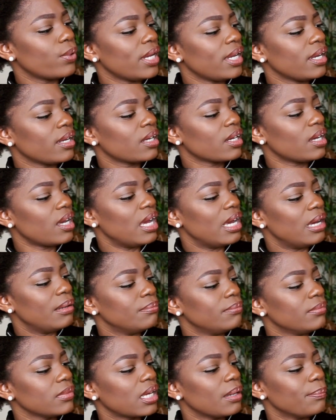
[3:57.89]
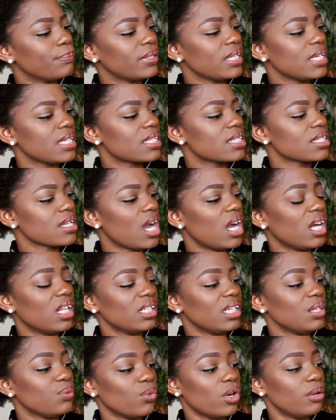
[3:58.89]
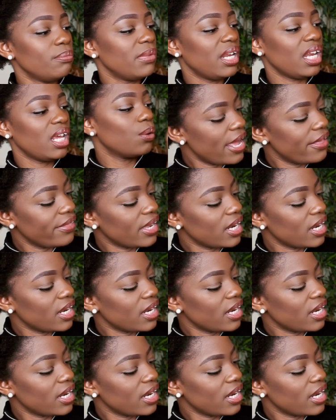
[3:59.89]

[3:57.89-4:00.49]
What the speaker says: wig, complete style in 1 minute, and